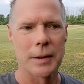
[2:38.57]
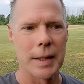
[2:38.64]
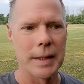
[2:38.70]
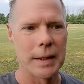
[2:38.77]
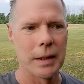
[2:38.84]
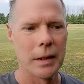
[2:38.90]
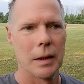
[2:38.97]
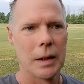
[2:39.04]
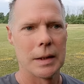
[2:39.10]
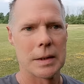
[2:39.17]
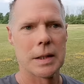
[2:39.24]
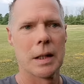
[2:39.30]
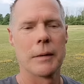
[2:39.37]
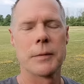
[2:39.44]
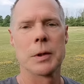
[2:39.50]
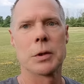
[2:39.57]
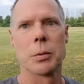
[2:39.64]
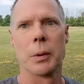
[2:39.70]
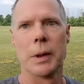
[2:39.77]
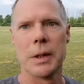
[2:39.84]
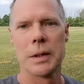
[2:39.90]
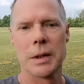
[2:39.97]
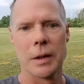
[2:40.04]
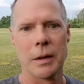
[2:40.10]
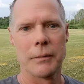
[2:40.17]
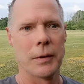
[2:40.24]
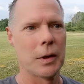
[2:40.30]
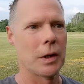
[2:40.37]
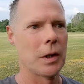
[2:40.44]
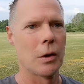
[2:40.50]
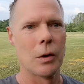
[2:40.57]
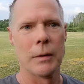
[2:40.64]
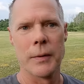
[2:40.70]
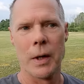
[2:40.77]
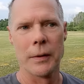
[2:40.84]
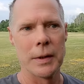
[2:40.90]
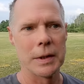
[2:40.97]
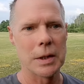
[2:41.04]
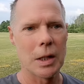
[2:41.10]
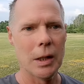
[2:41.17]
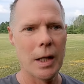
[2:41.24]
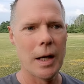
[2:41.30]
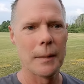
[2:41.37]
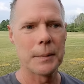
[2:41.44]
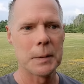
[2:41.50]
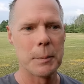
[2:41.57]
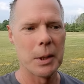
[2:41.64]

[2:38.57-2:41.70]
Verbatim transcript: like instead of just releasing a video of all these clips,